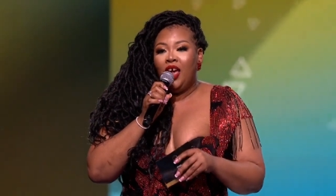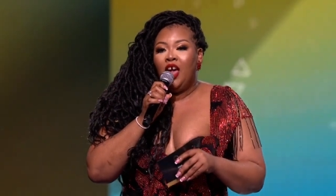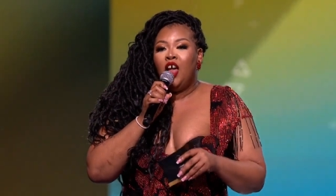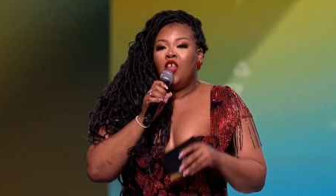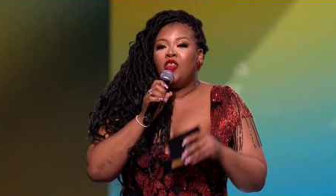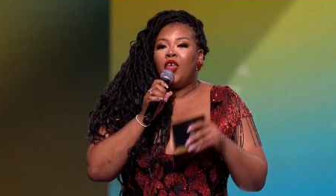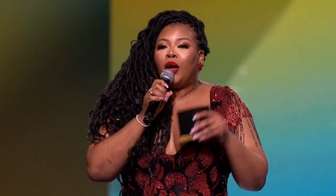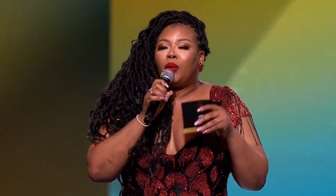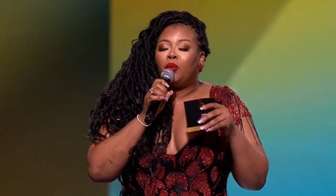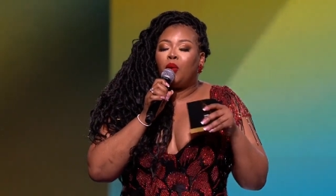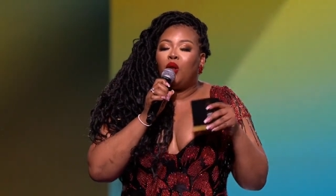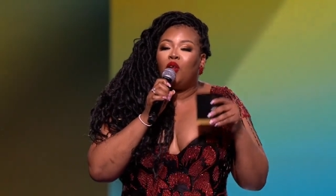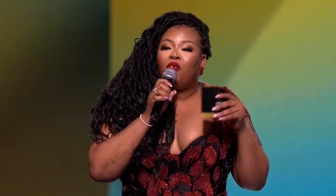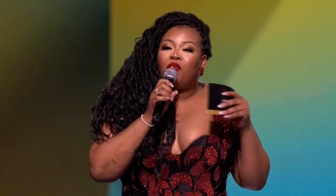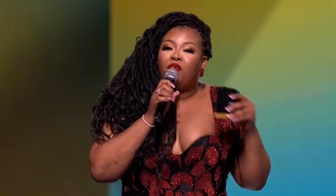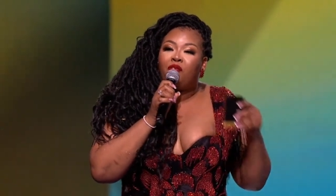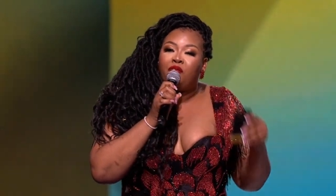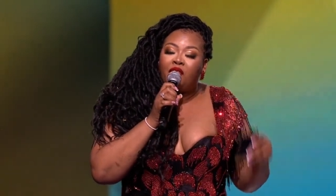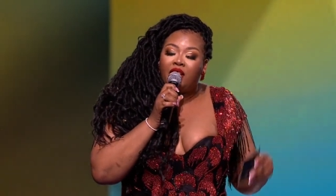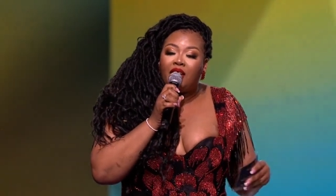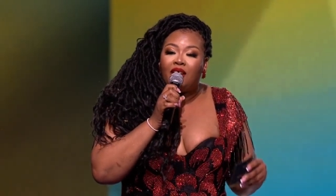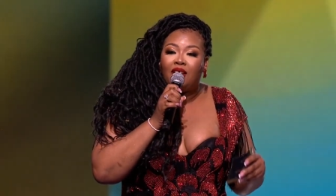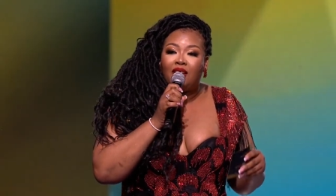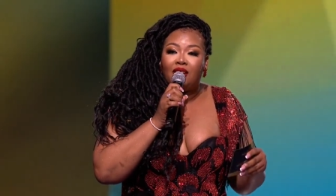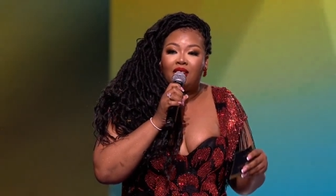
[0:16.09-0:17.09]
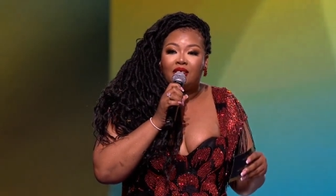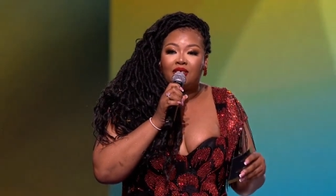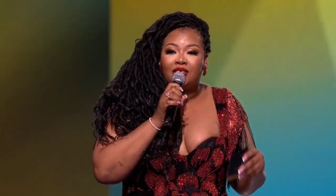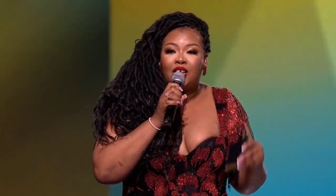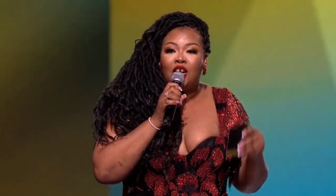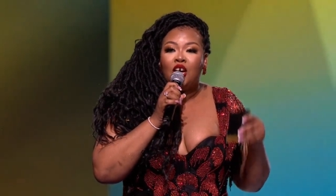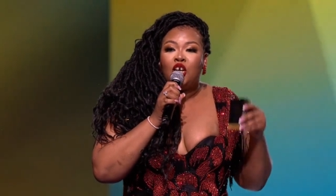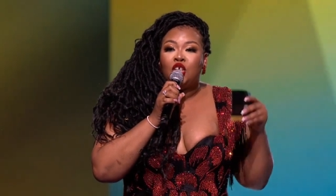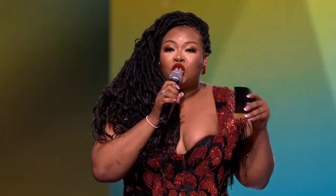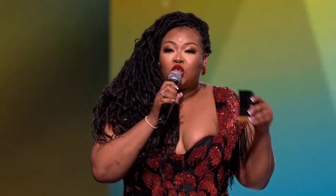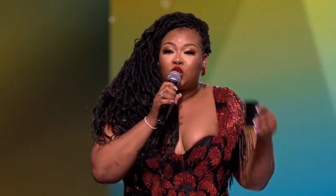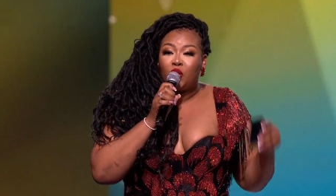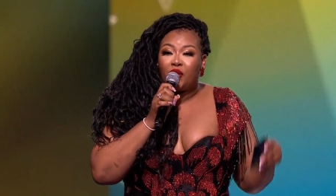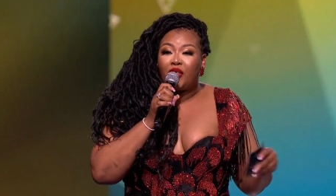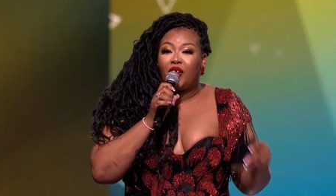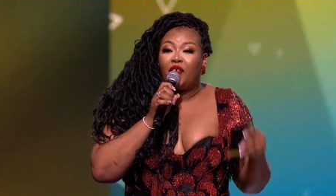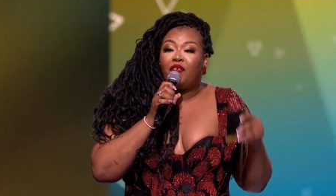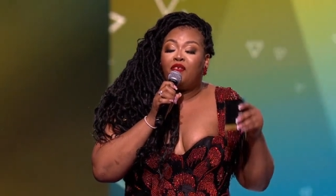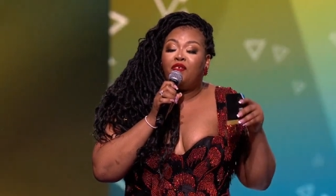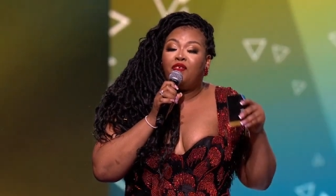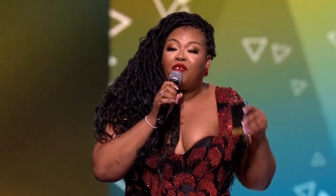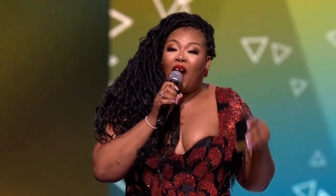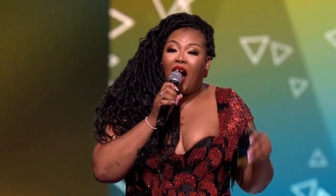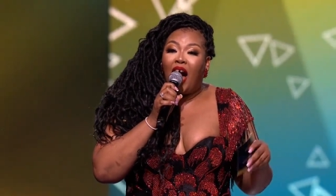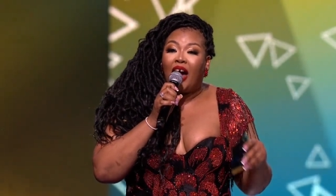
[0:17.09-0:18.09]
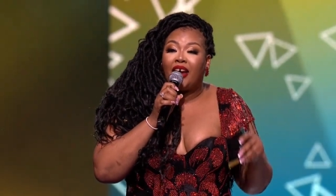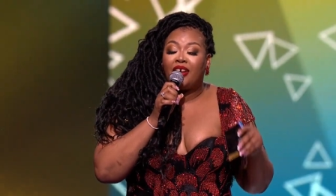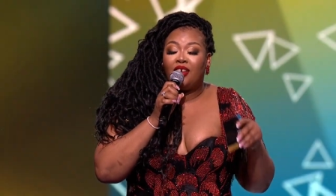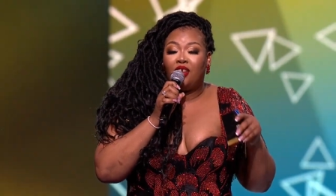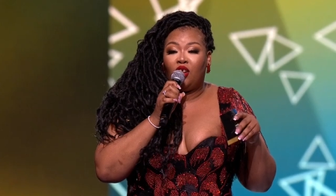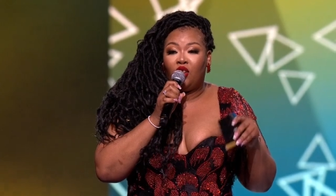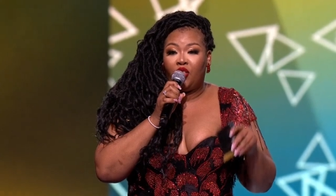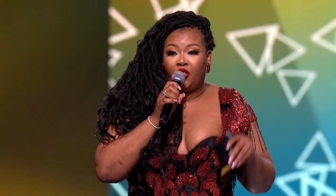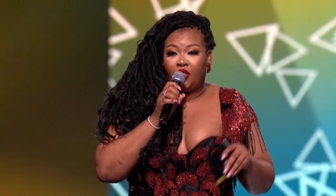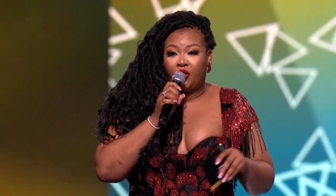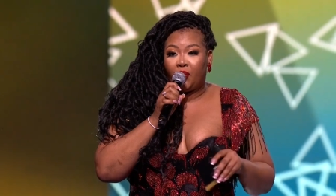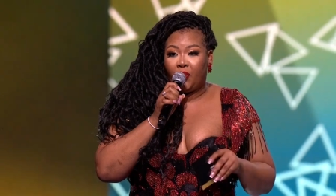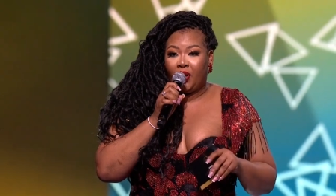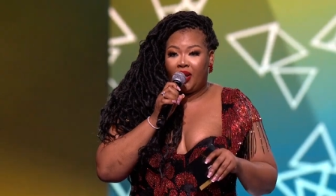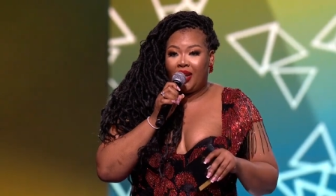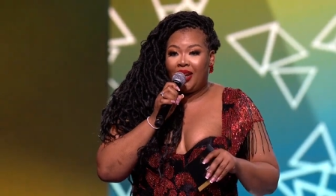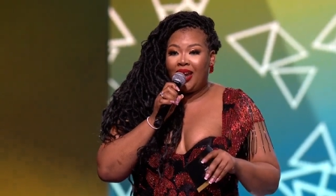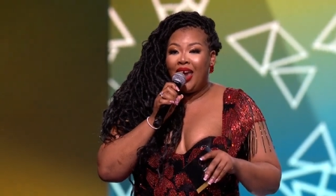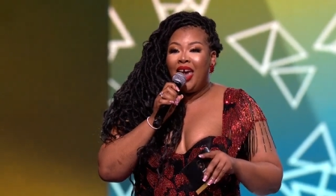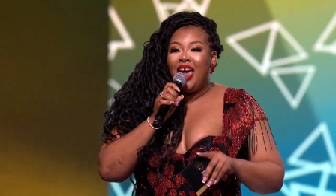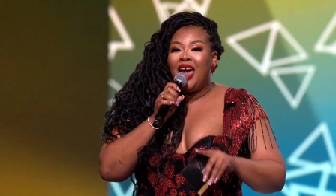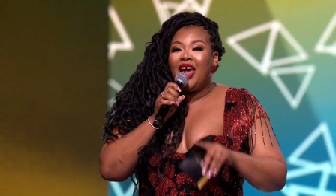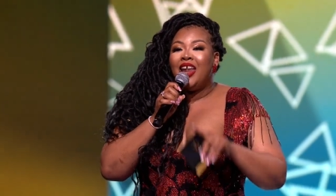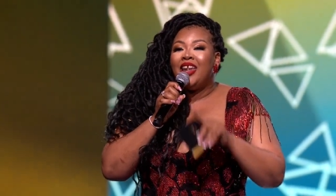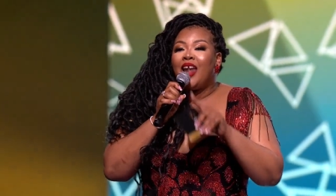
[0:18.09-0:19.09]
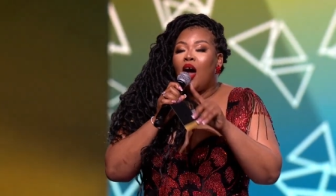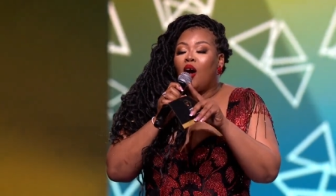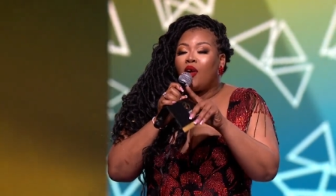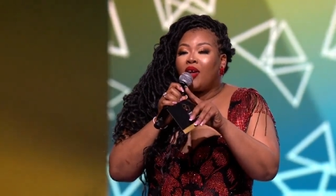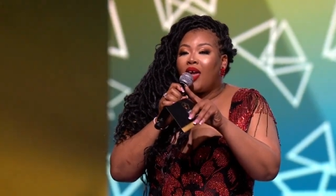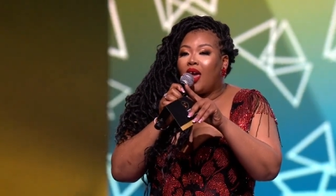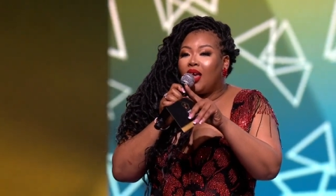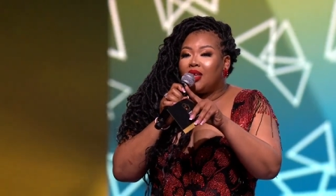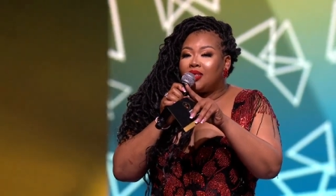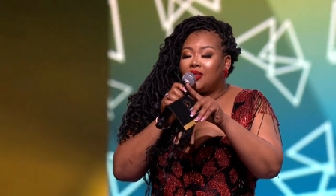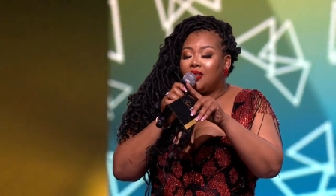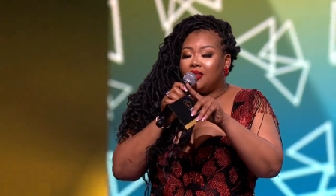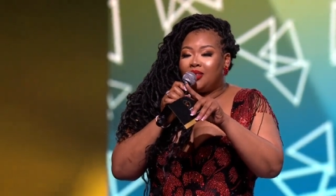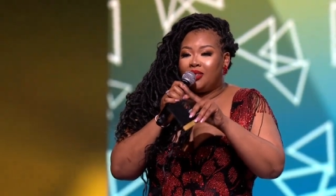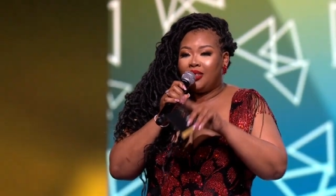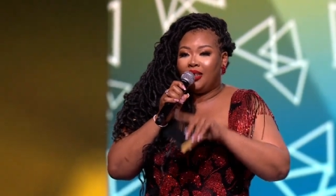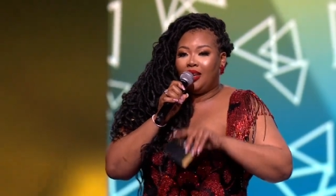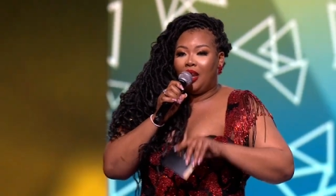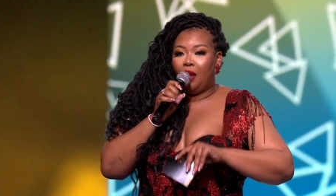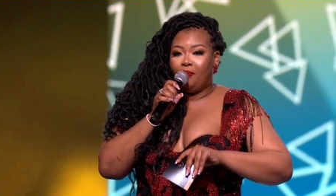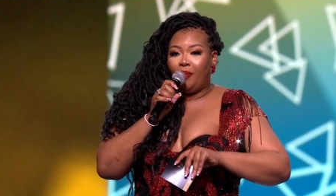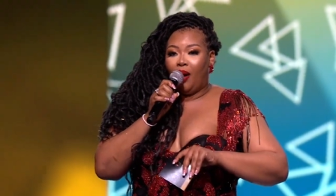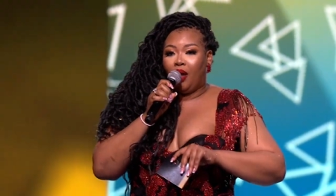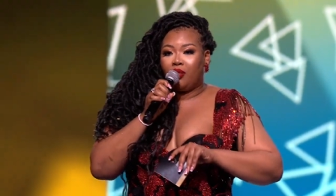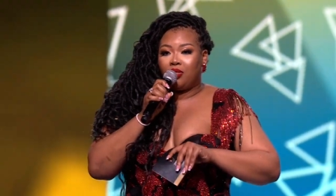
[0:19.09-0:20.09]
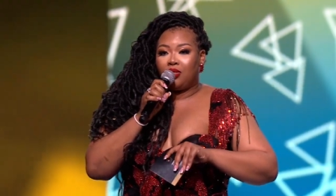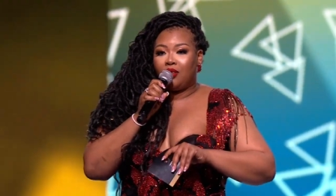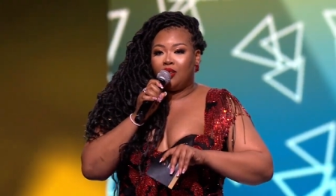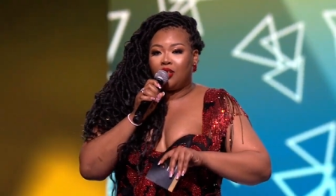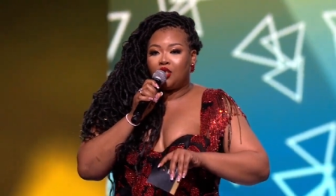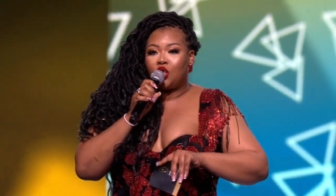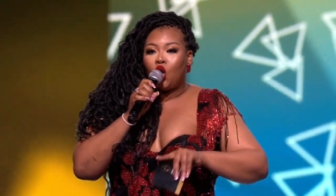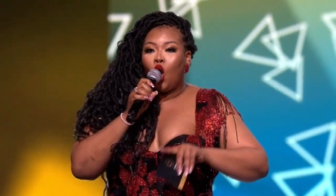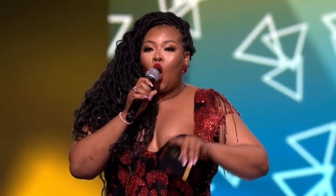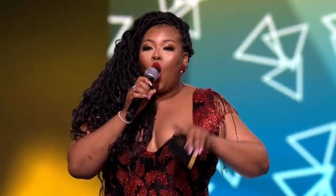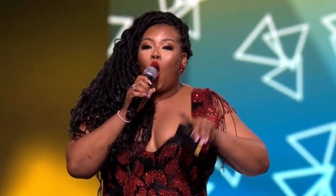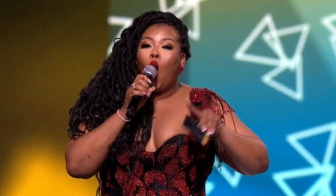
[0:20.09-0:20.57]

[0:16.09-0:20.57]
that will field to the final three. Now, here's the deal about this.